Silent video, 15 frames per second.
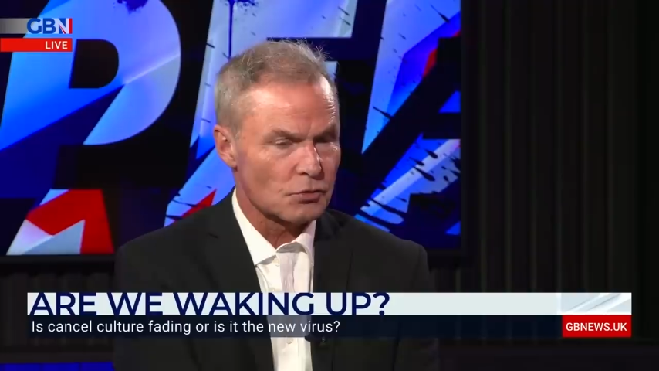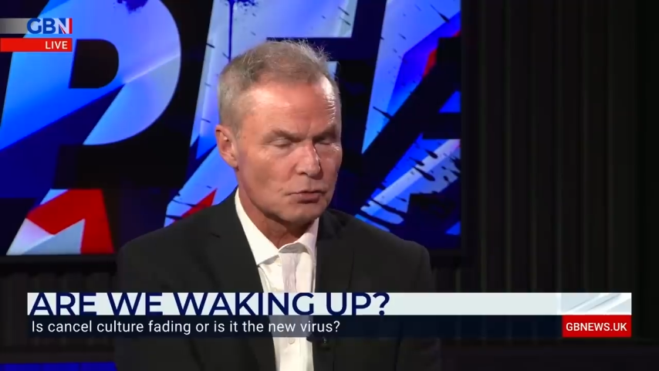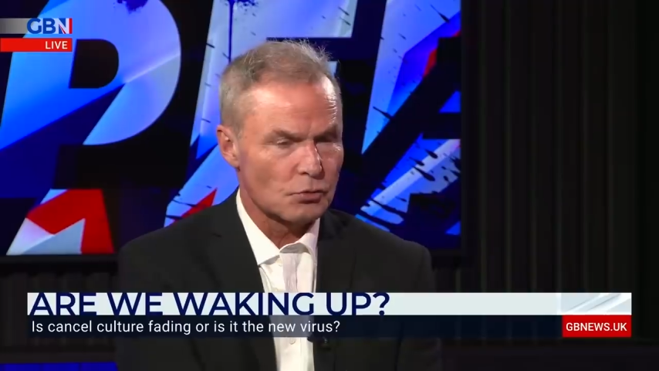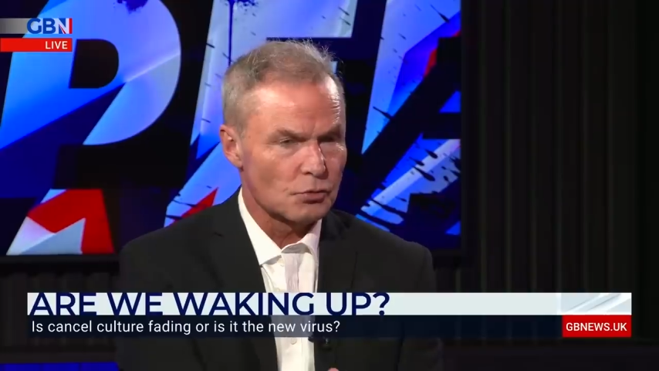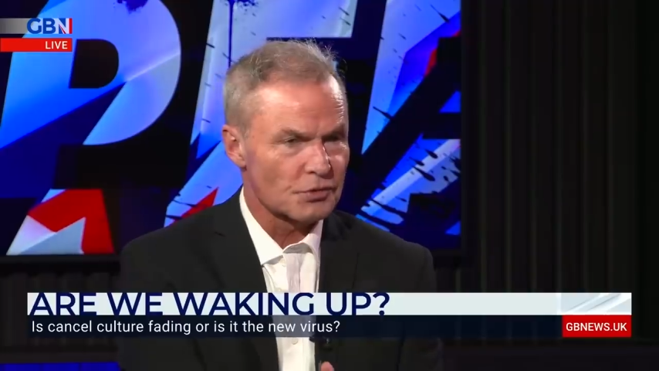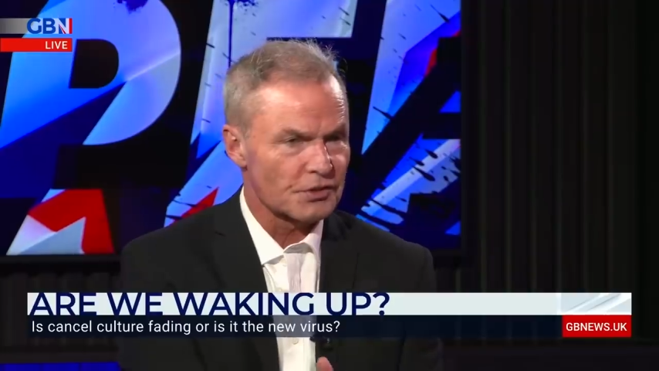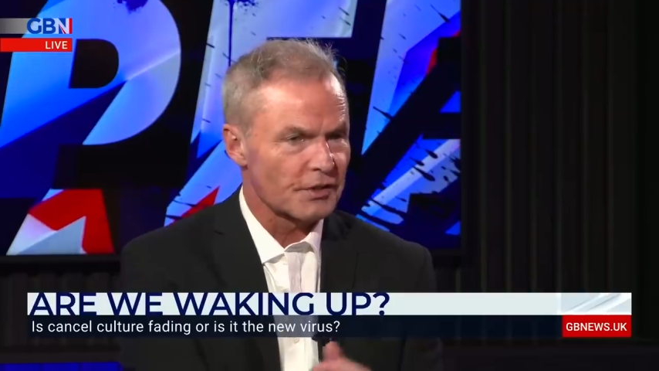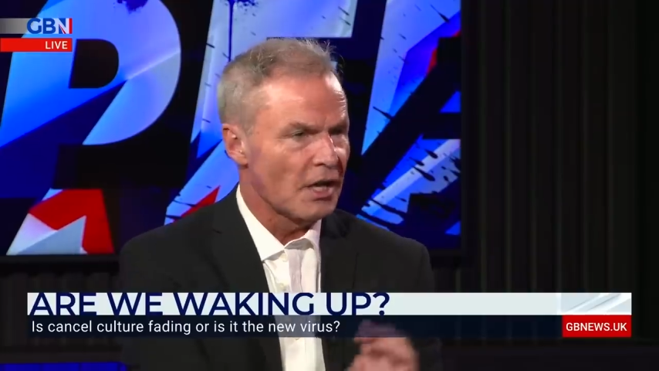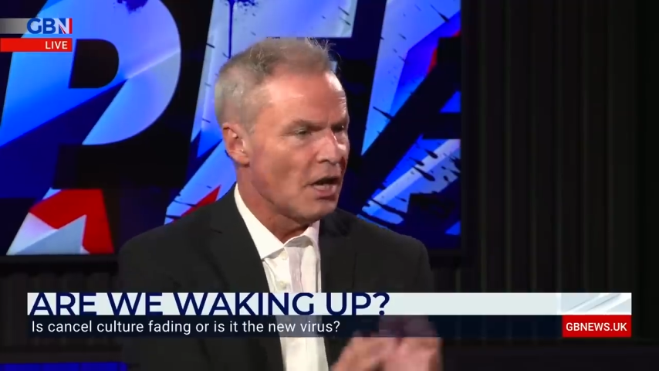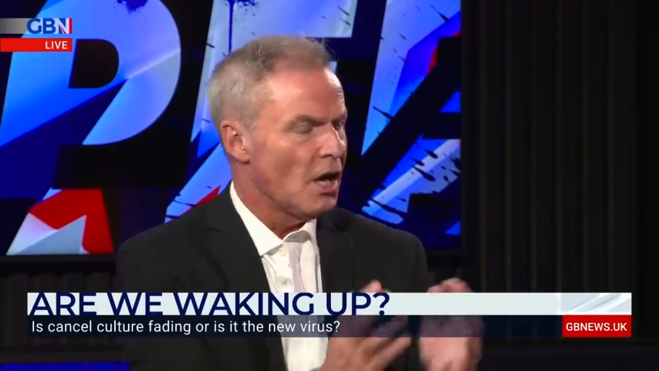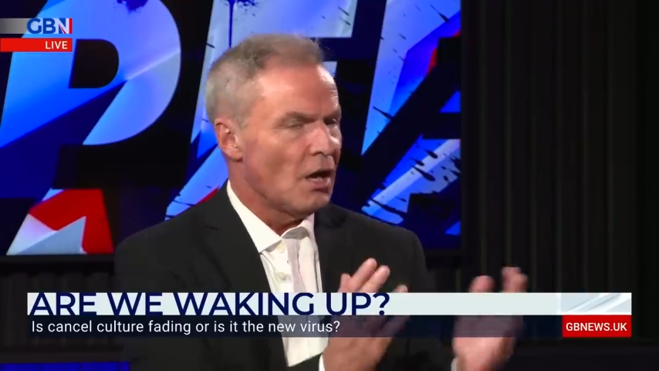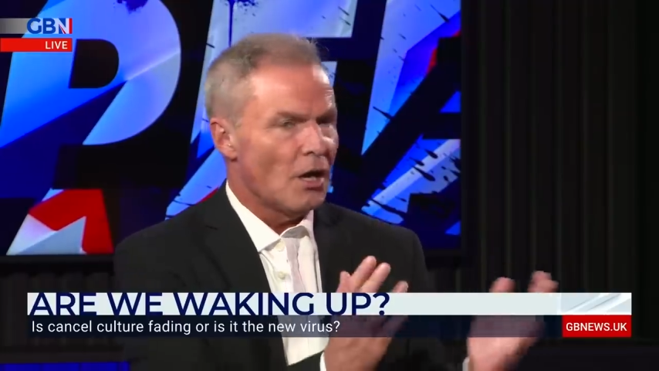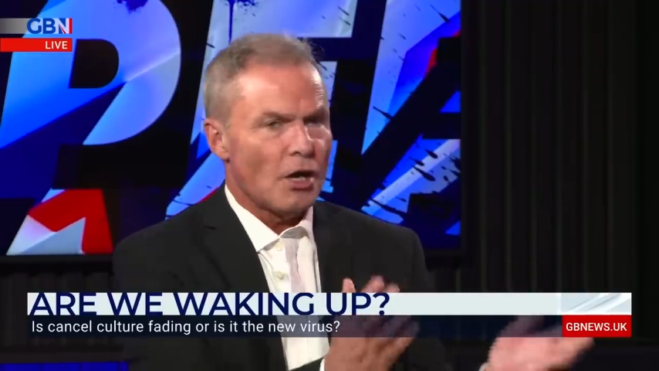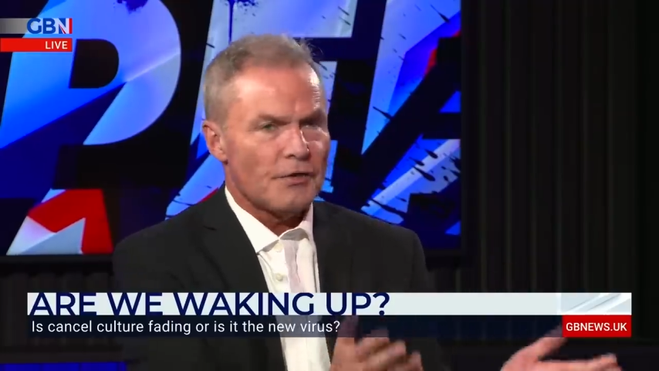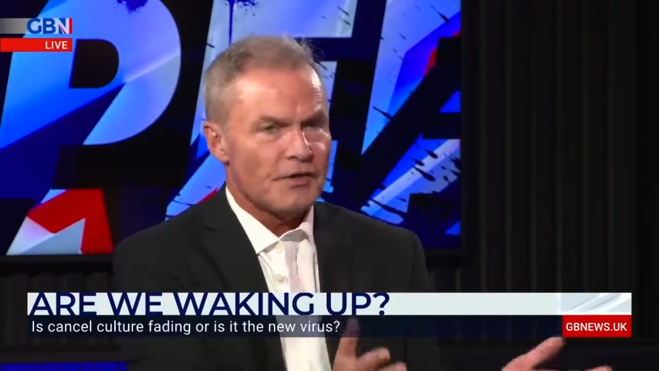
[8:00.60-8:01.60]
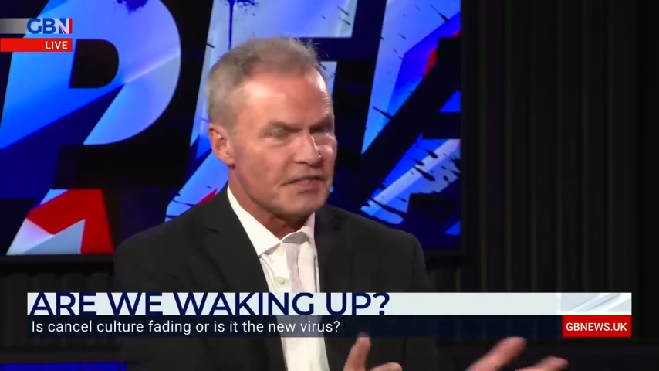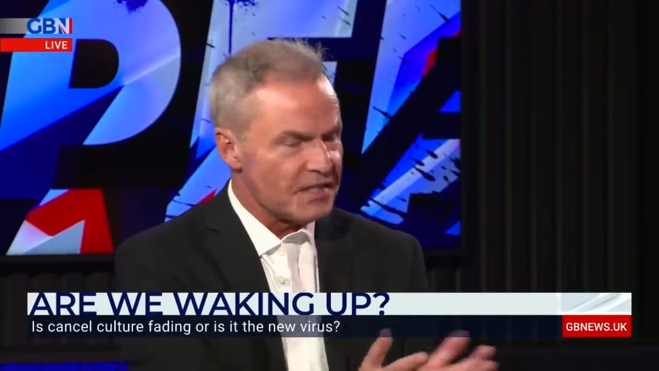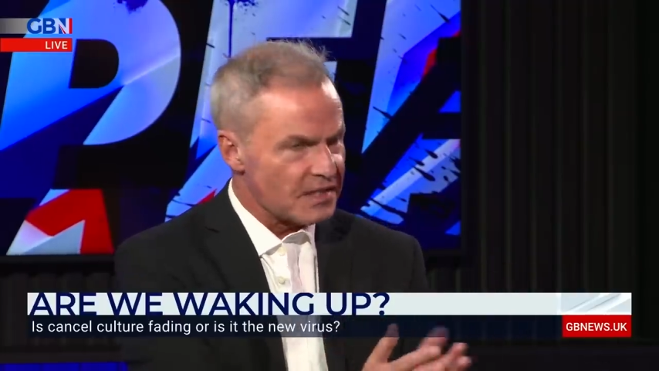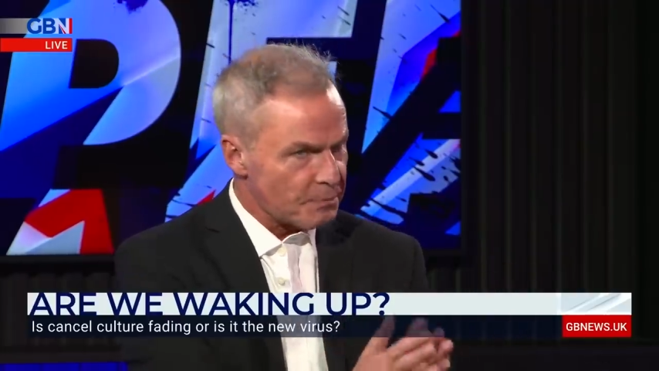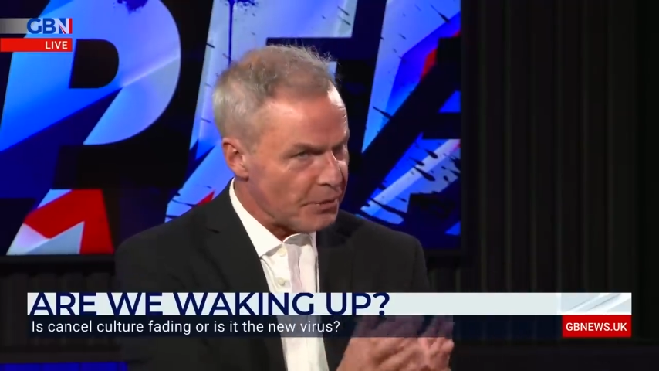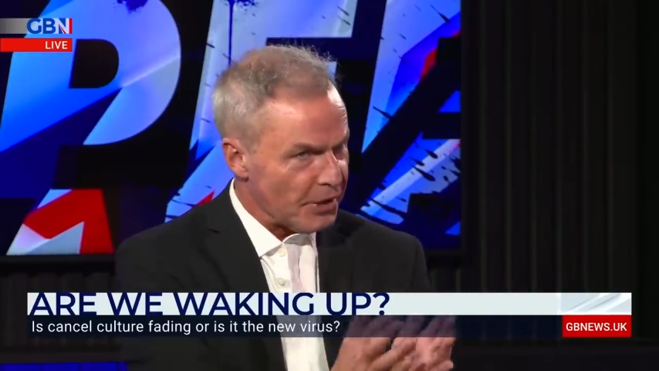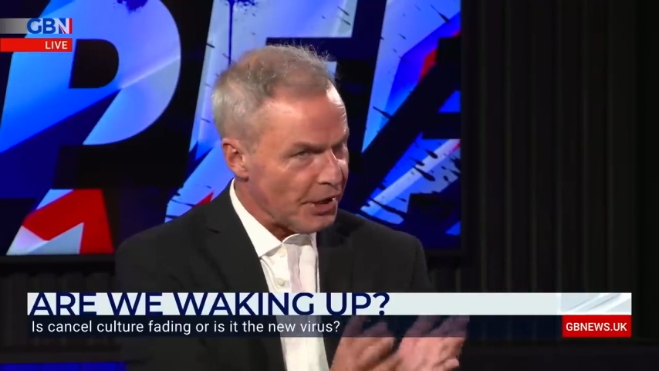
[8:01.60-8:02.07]
schools
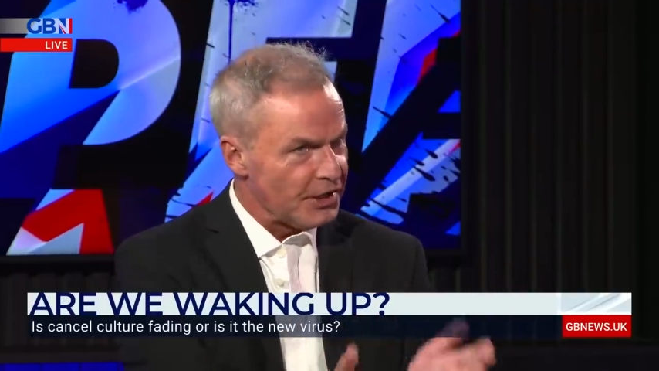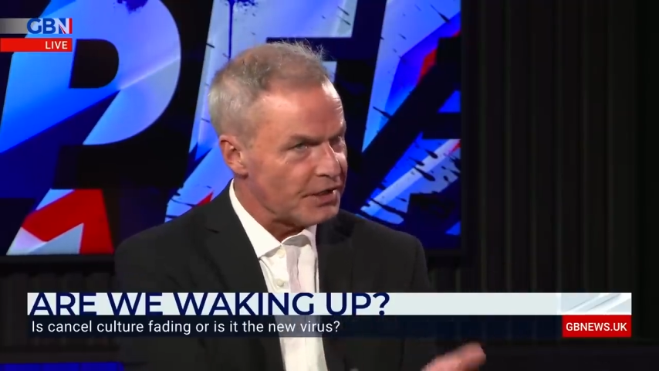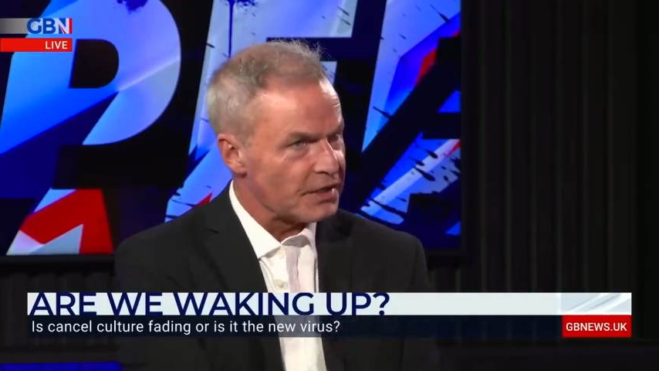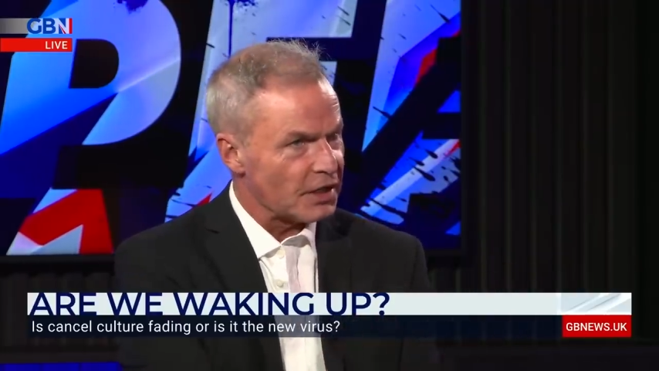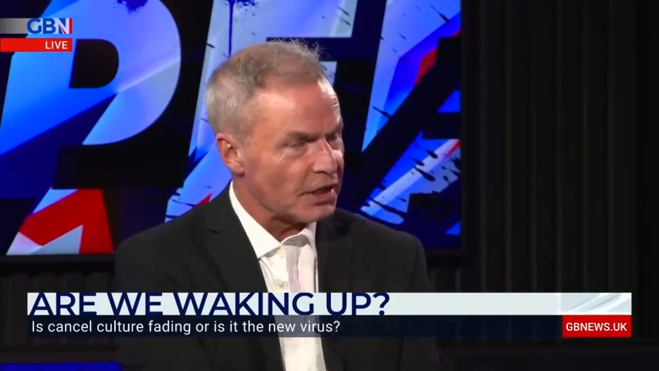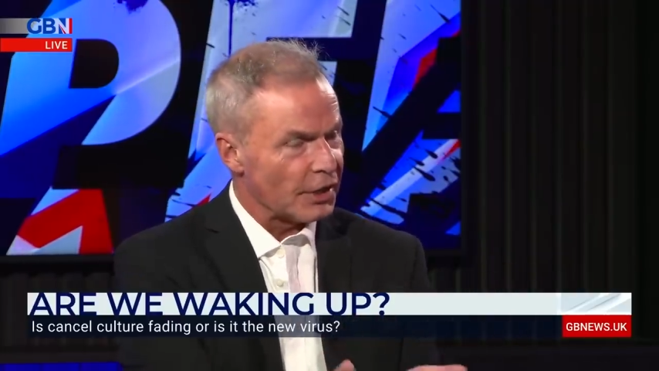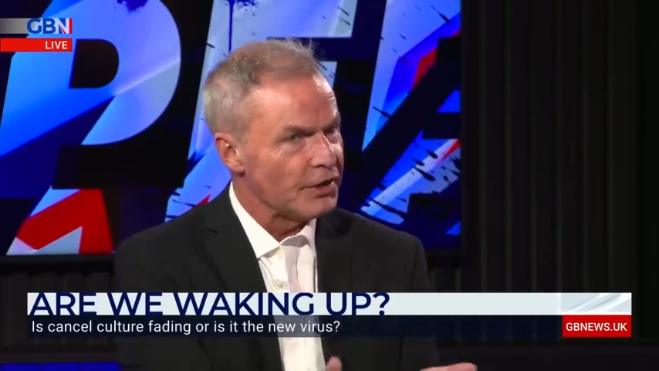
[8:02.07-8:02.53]
this is going to,